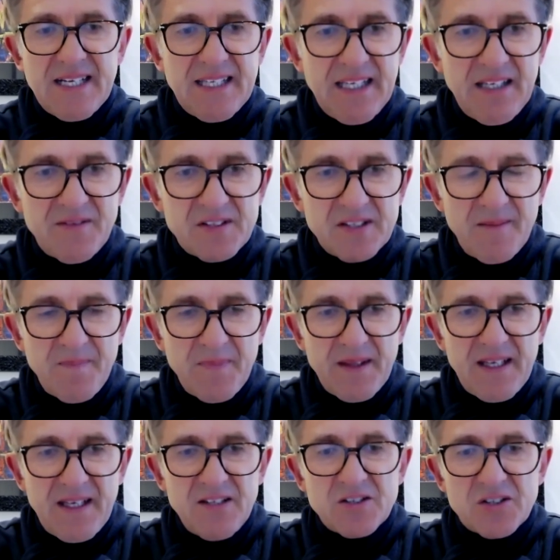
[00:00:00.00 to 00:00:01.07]
gives
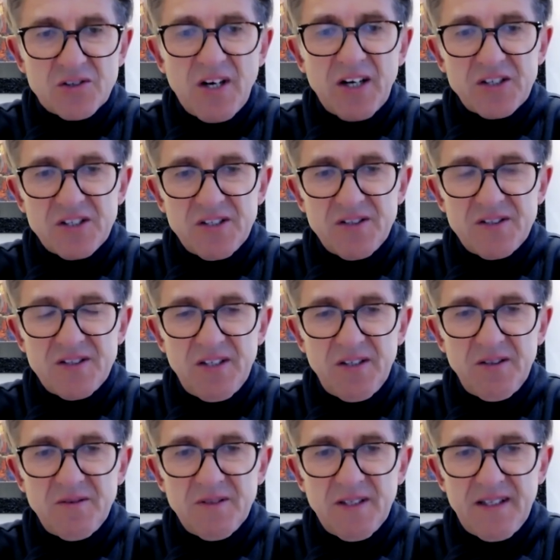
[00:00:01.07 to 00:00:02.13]
instruction
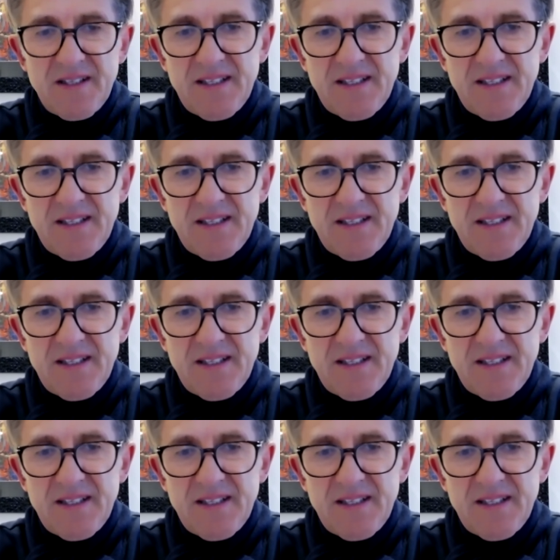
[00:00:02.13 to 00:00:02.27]
to